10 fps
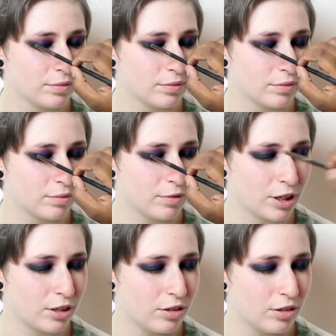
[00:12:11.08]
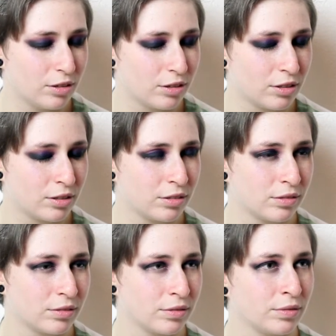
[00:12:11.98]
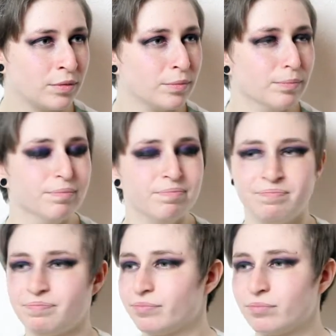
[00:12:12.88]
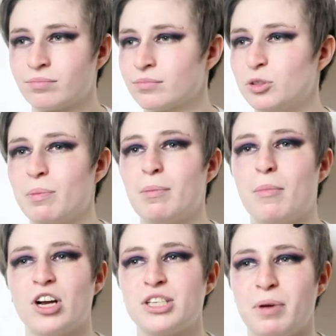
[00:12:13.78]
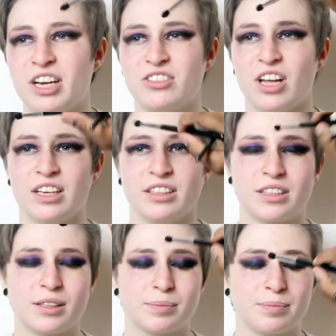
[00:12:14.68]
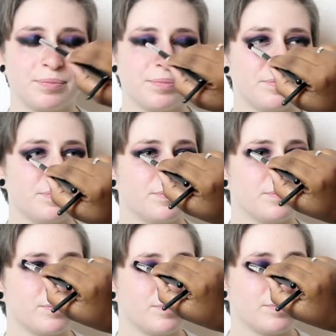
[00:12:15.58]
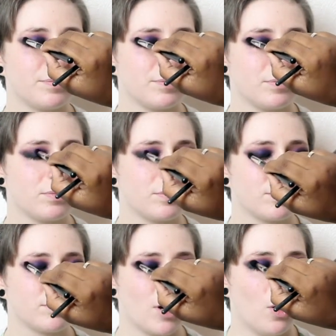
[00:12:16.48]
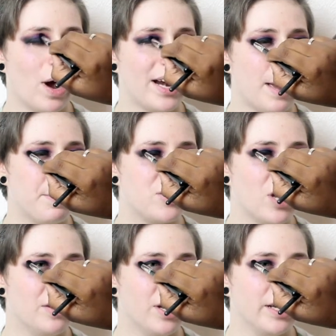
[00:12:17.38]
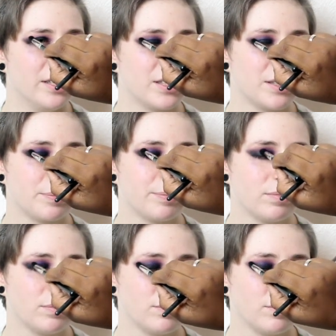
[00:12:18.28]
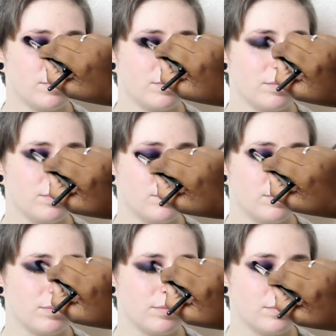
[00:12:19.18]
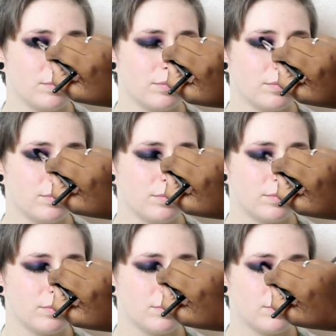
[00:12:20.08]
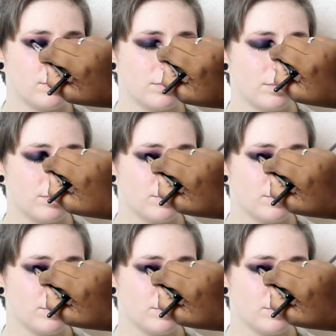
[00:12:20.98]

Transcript: oh, god. those were the days during myspace days oh my oh my god do you know what uh, oh, when, MSN days. Whenever I think of like MySpace, it reminds me of you